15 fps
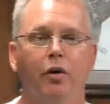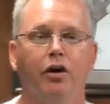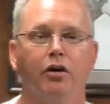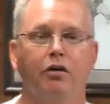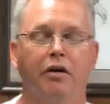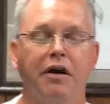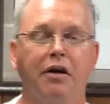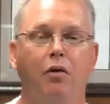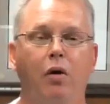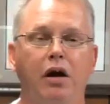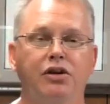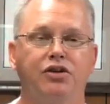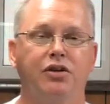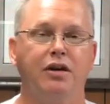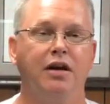What a great
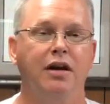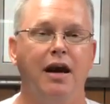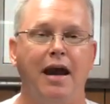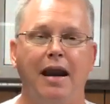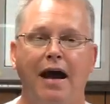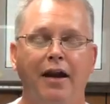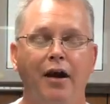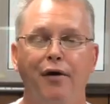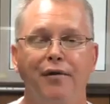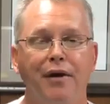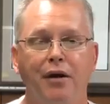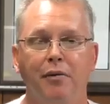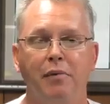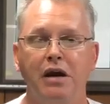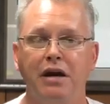question. And I know
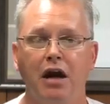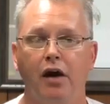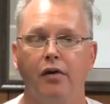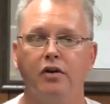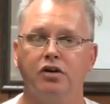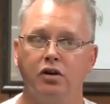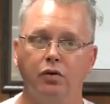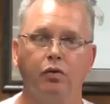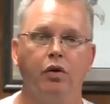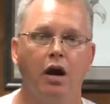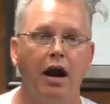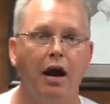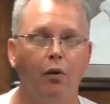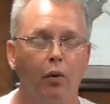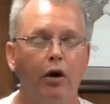there are many others,
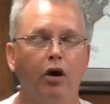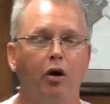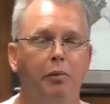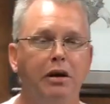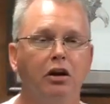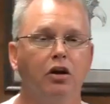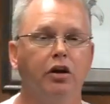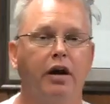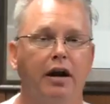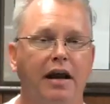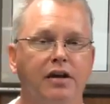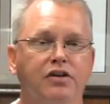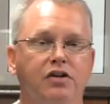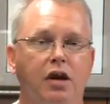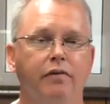and, and we're going to be
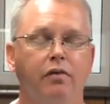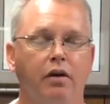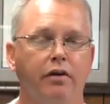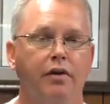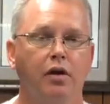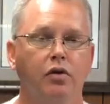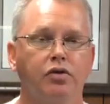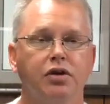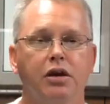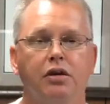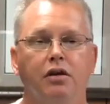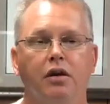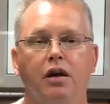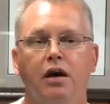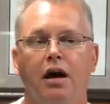looking at several of those
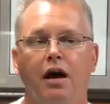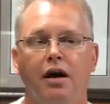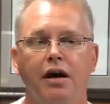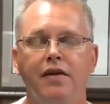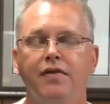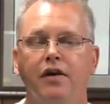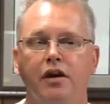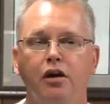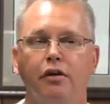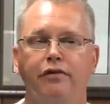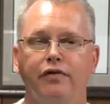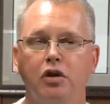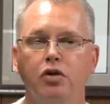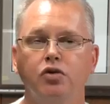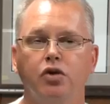here uh, in the
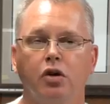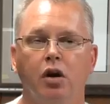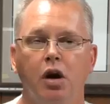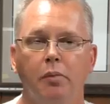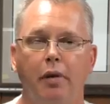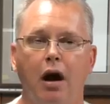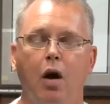near future.